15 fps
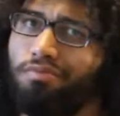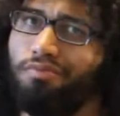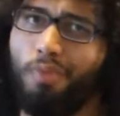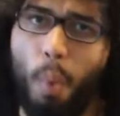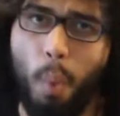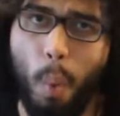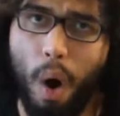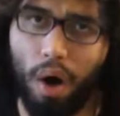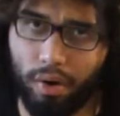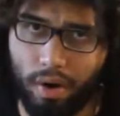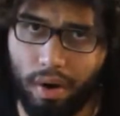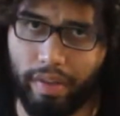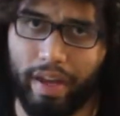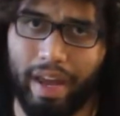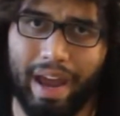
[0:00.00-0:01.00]
water
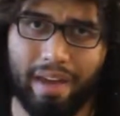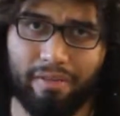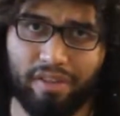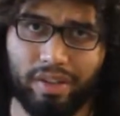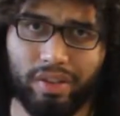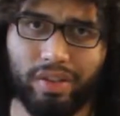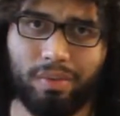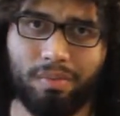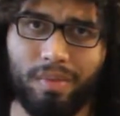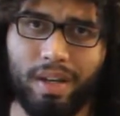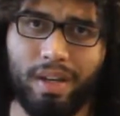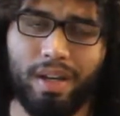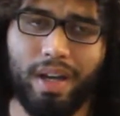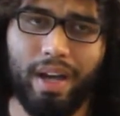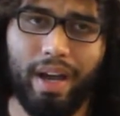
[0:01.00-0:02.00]
on the canvas,
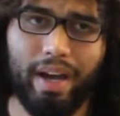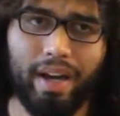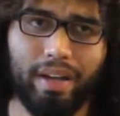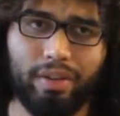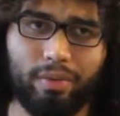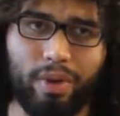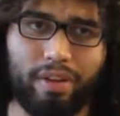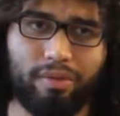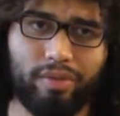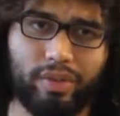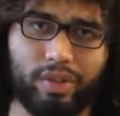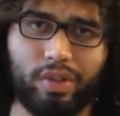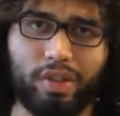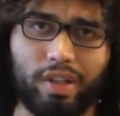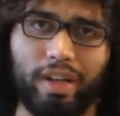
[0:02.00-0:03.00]
and the ref was
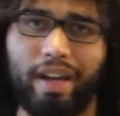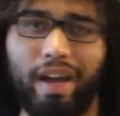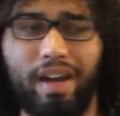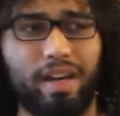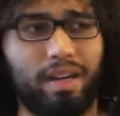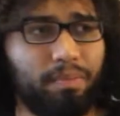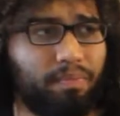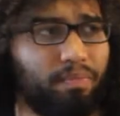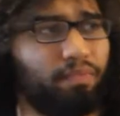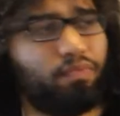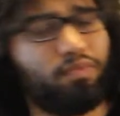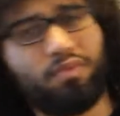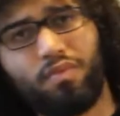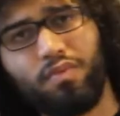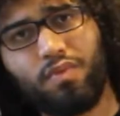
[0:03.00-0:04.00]
just like, hey,
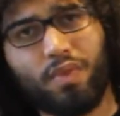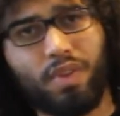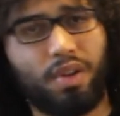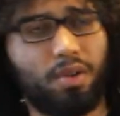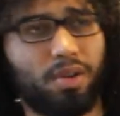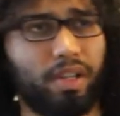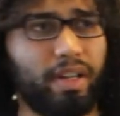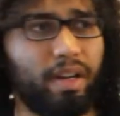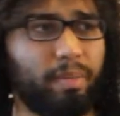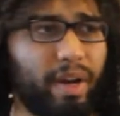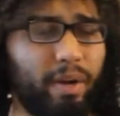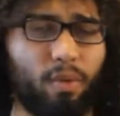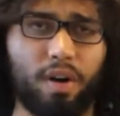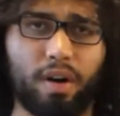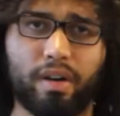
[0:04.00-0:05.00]
go clean up that
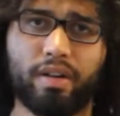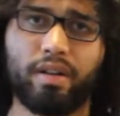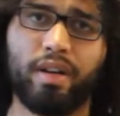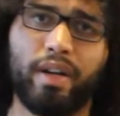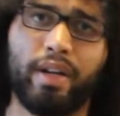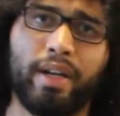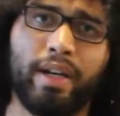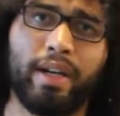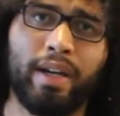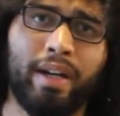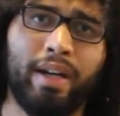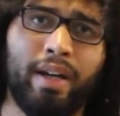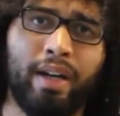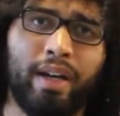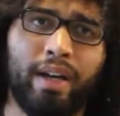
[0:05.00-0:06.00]
water.
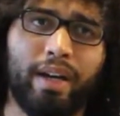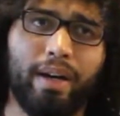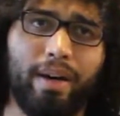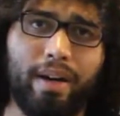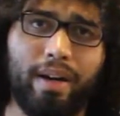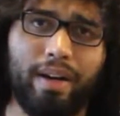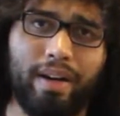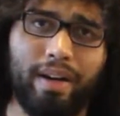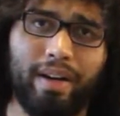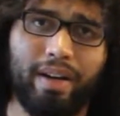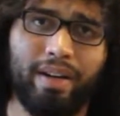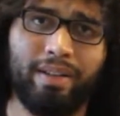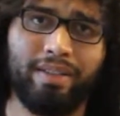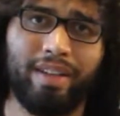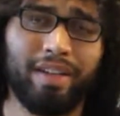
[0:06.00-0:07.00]

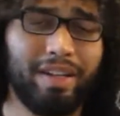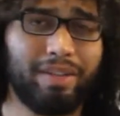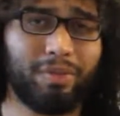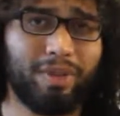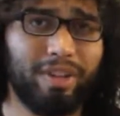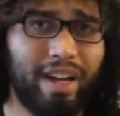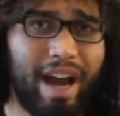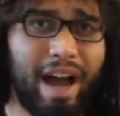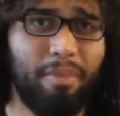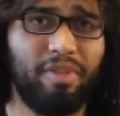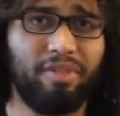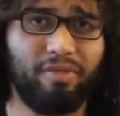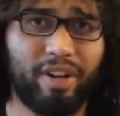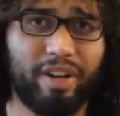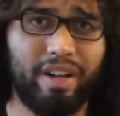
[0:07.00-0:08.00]
That doesn't really
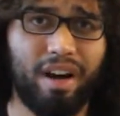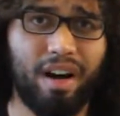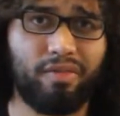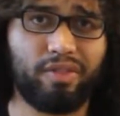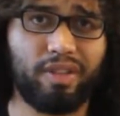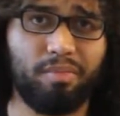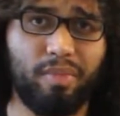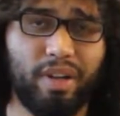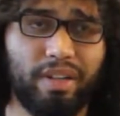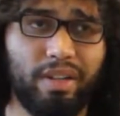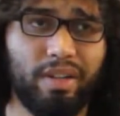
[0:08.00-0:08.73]
happen very often, but,